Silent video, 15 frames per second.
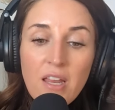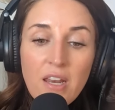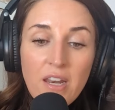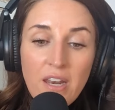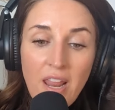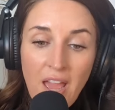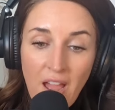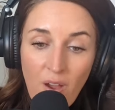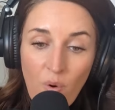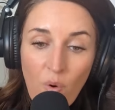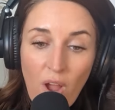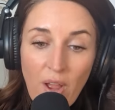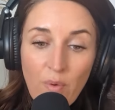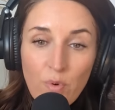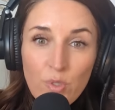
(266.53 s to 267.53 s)
Now
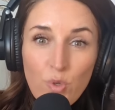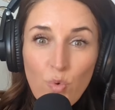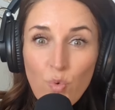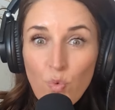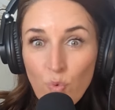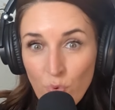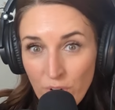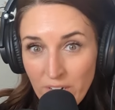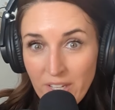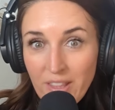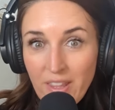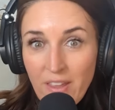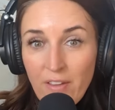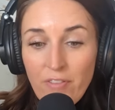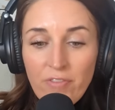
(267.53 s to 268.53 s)
I was
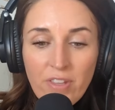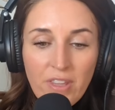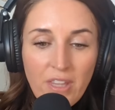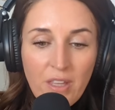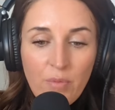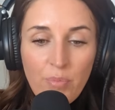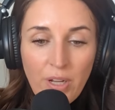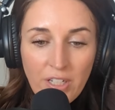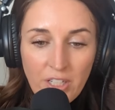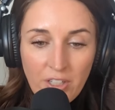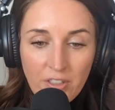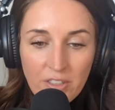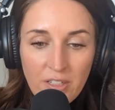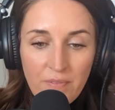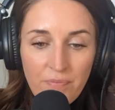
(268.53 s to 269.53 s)
really feeling
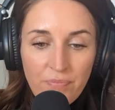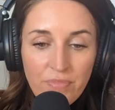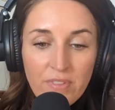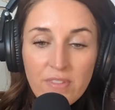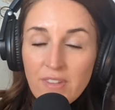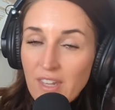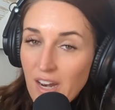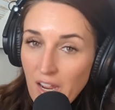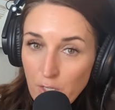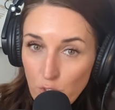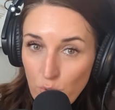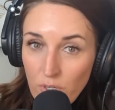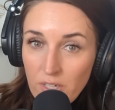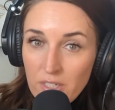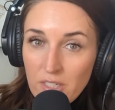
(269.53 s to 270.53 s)
butthurt. Did I
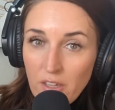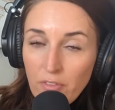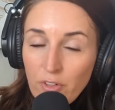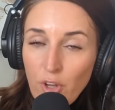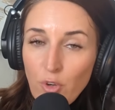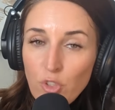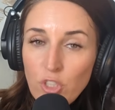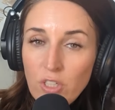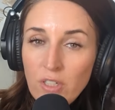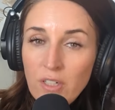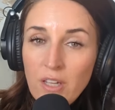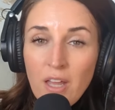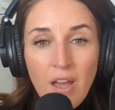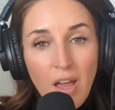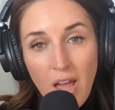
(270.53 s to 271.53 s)
do any
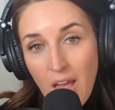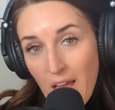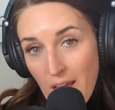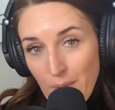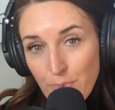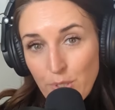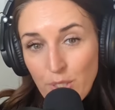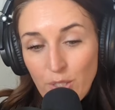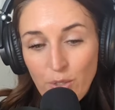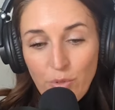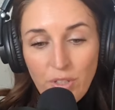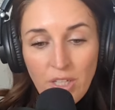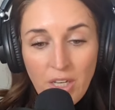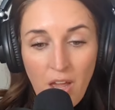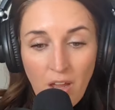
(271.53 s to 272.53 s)
self-coaching?
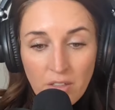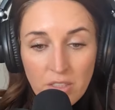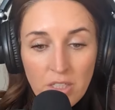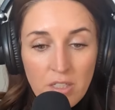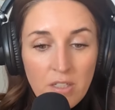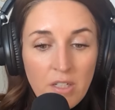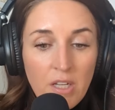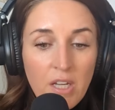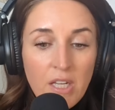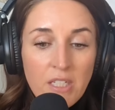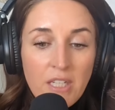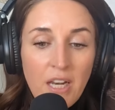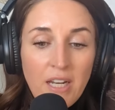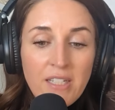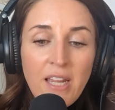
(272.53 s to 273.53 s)
Absolutely not.
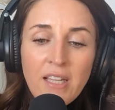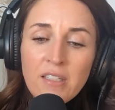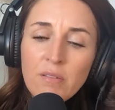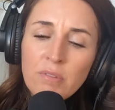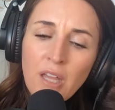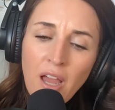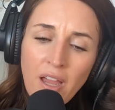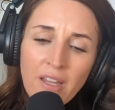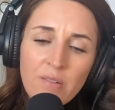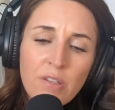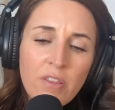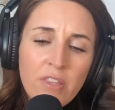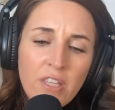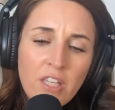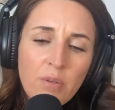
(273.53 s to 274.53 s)
Did I take some time to
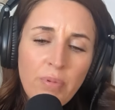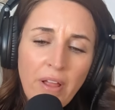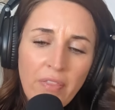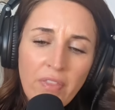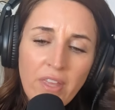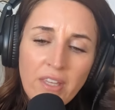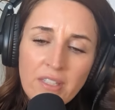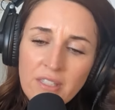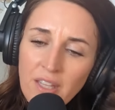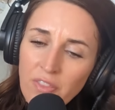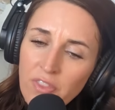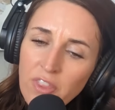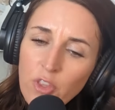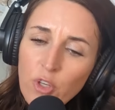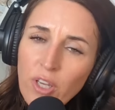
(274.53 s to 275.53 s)
think about this and
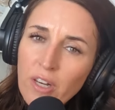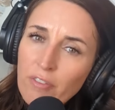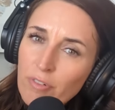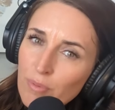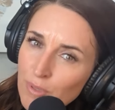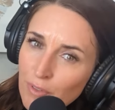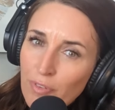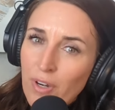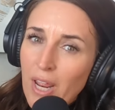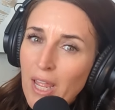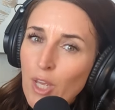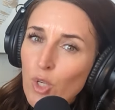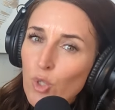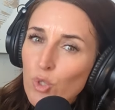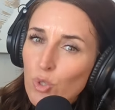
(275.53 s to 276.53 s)
look at it from different
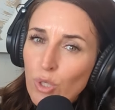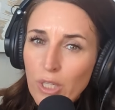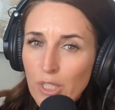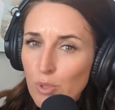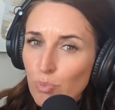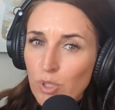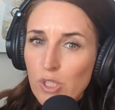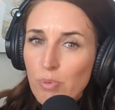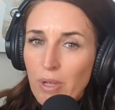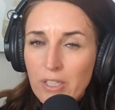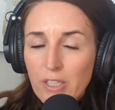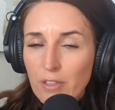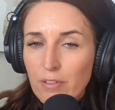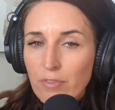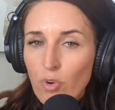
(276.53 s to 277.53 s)
angles or his
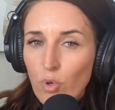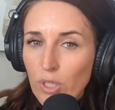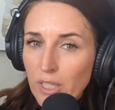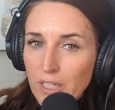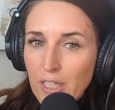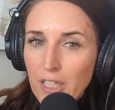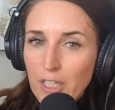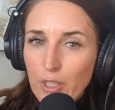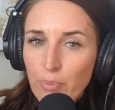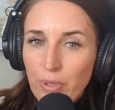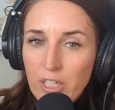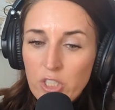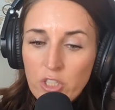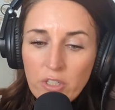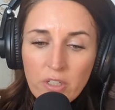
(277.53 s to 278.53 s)
perspective or get a clear
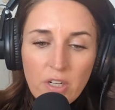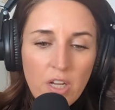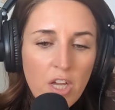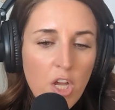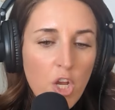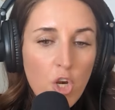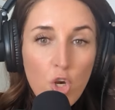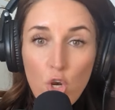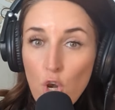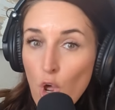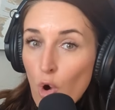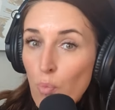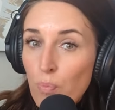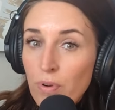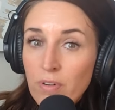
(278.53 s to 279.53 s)
picture?
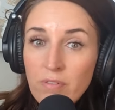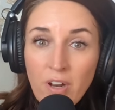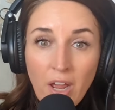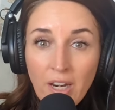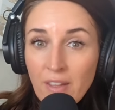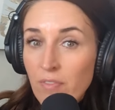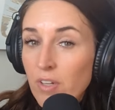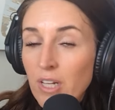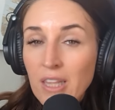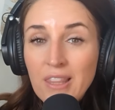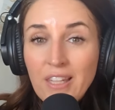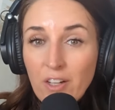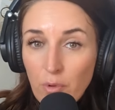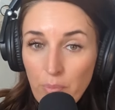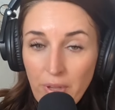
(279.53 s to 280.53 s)
Nope, not even a
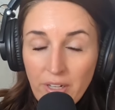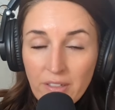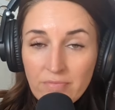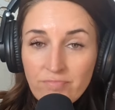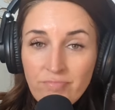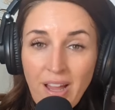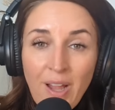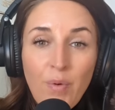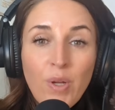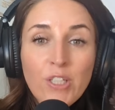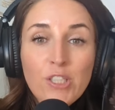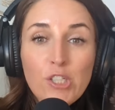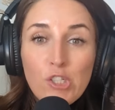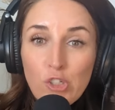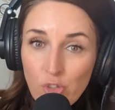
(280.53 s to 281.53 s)
little bit. I went
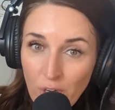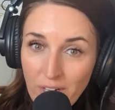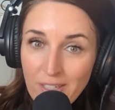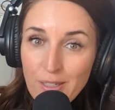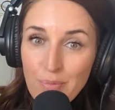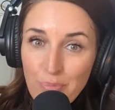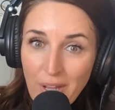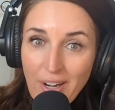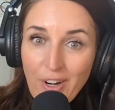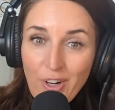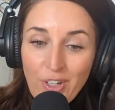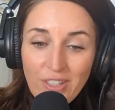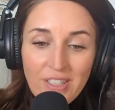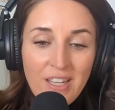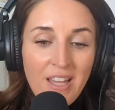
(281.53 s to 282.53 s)
straight to
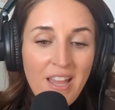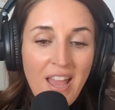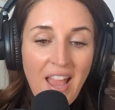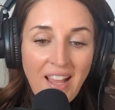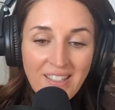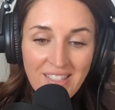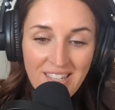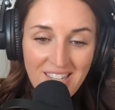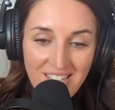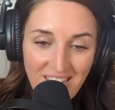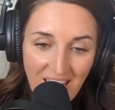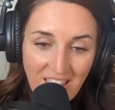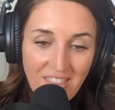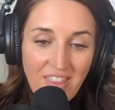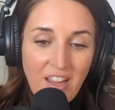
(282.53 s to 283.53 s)
butthurt and
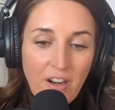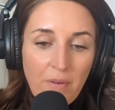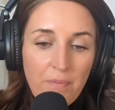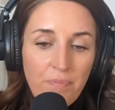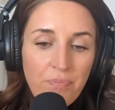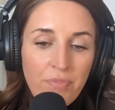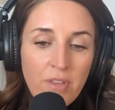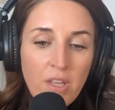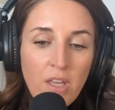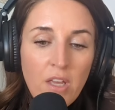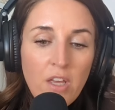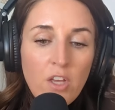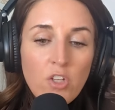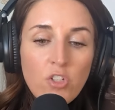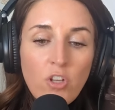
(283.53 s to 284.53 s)
stayed there.
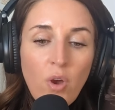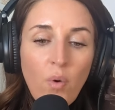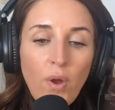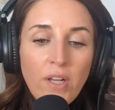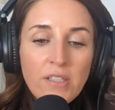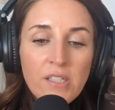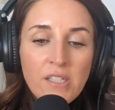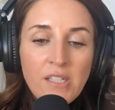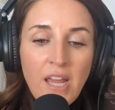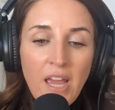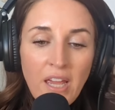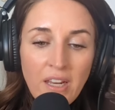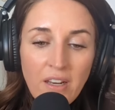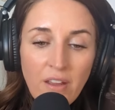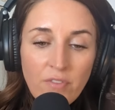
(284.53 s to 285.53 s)
So
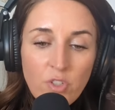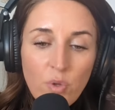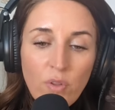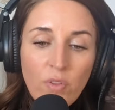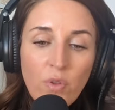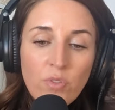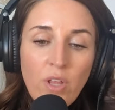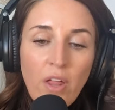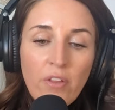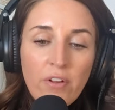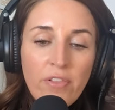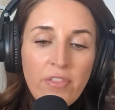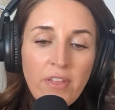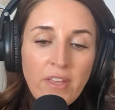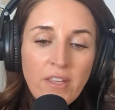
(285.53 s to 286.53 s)
instead of doing those other
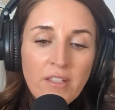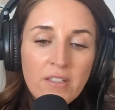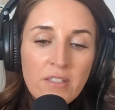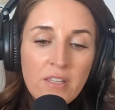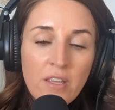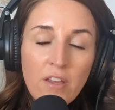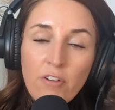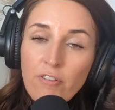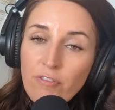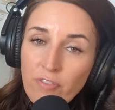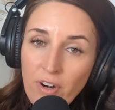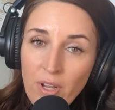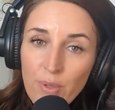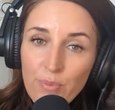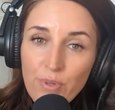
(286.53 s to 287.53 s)
things
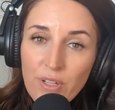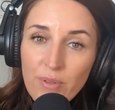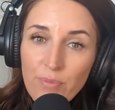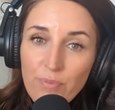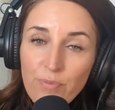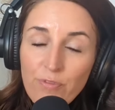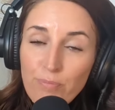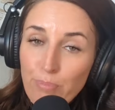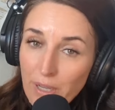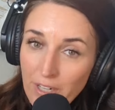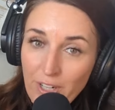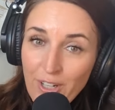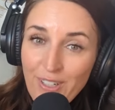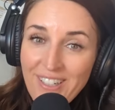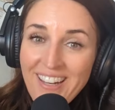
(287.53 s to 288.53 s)
from
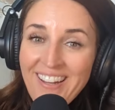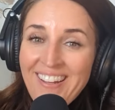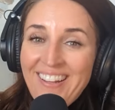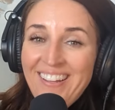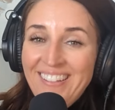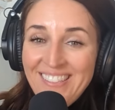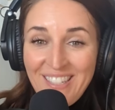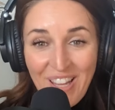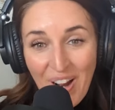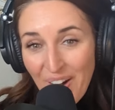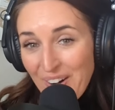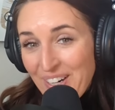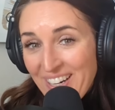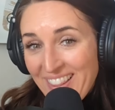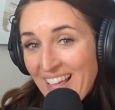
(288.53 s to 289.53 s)
butthurt,
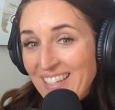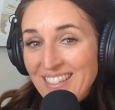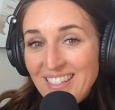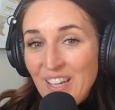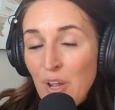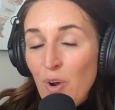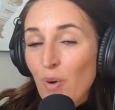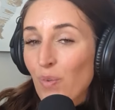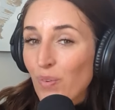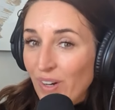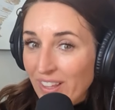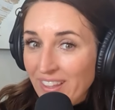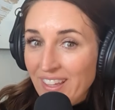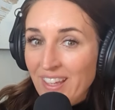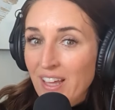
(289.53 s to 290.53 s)
sorry, that's
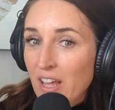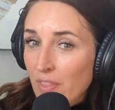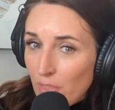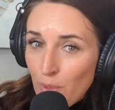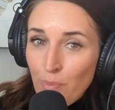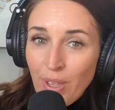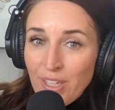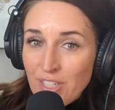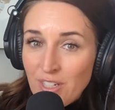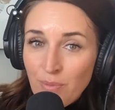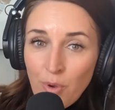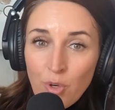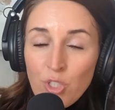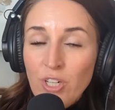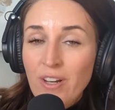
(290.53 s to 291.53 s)
really the best
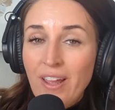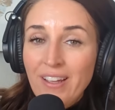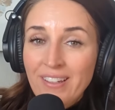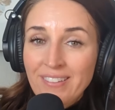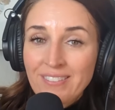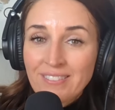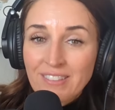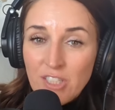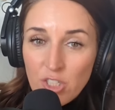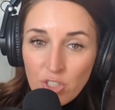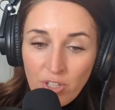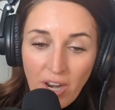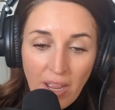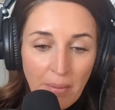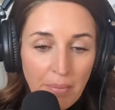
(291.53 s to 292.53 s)
emotion I can
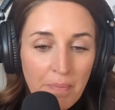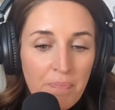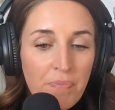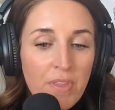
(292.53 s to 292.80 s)
describe.